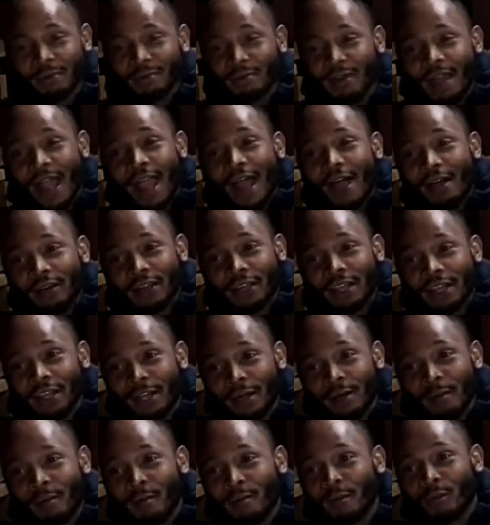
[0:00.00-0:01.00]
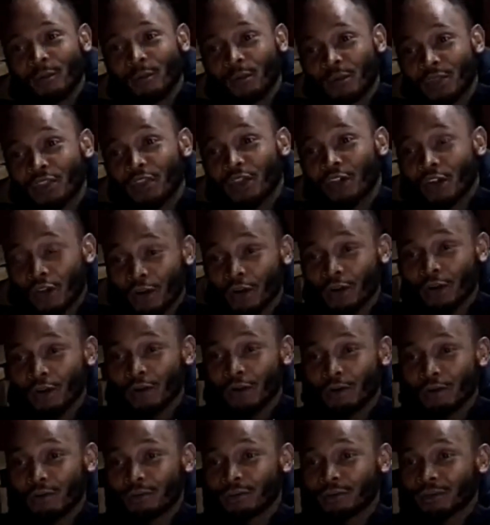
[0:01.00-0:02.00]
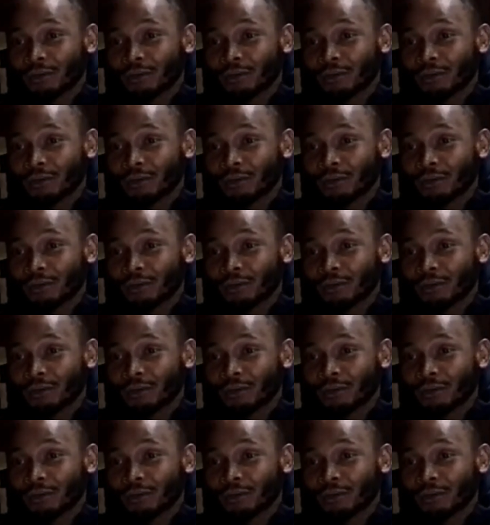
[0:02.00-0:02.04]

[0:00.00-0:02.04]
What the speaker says: around him with a girl,